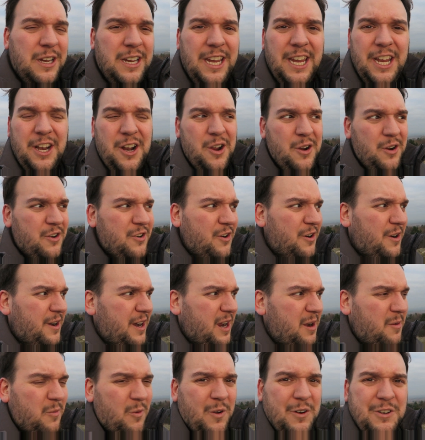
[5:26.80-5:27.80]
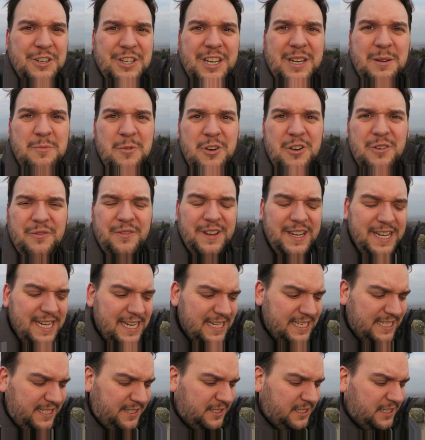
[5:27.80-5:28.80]
you know, growing up watching
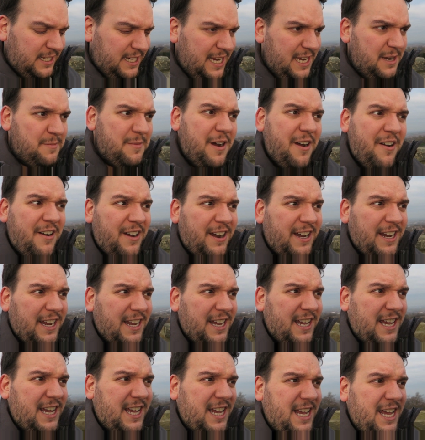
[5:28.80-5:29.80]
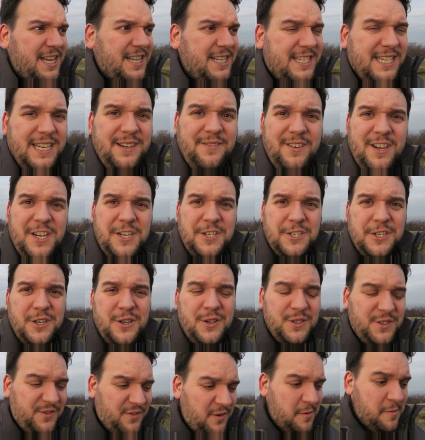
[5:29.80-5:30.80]
movies in America and TV
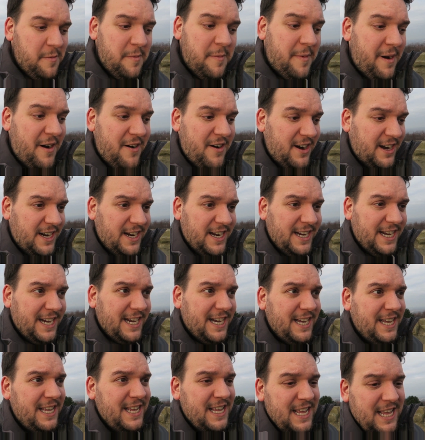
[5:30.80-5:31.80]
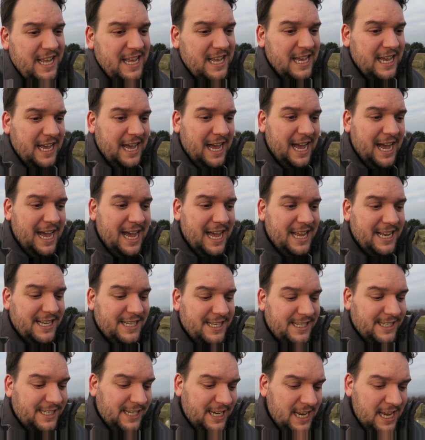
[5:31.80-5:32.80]
shows from America.
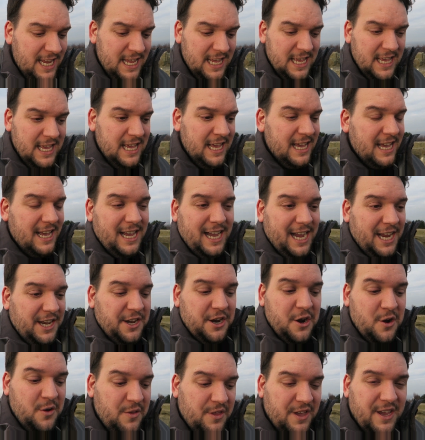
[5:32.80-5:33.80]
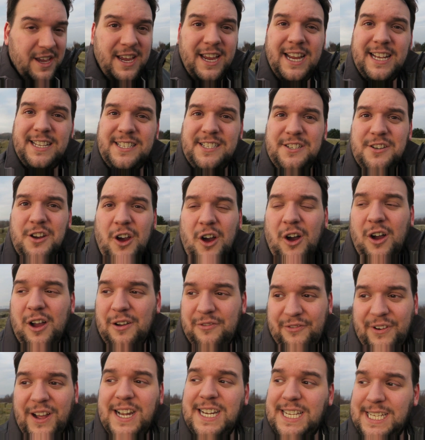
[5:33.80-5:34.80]
And I know that it's
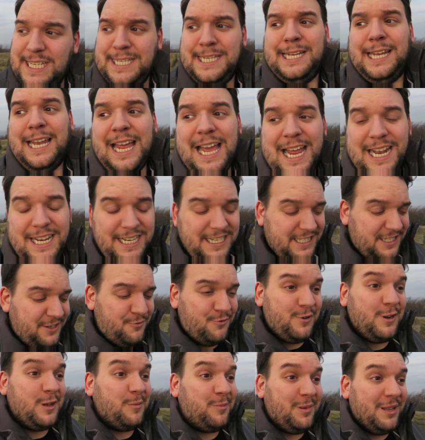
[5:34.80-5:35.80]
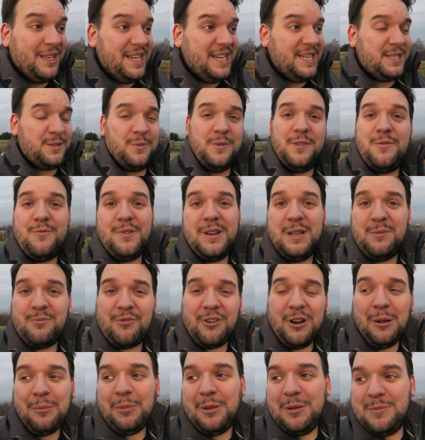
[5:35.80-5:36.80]
not a fantasy land, it's a real place with real
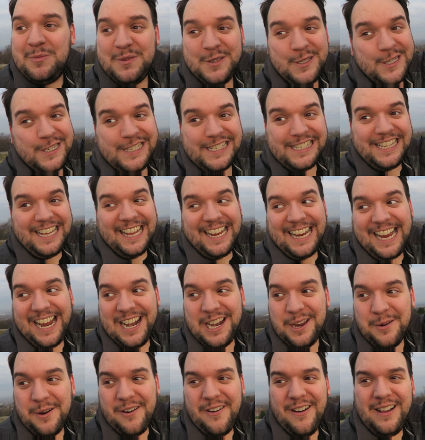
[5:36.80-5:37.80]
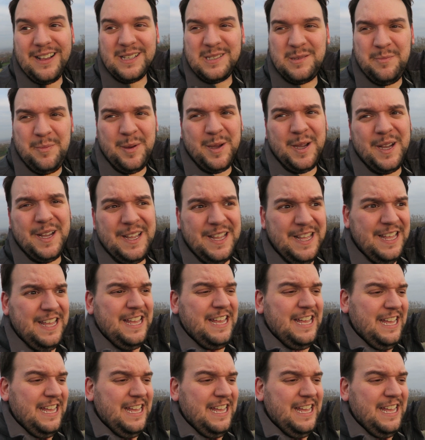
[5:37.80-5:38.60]
problems, just like anywhere else, but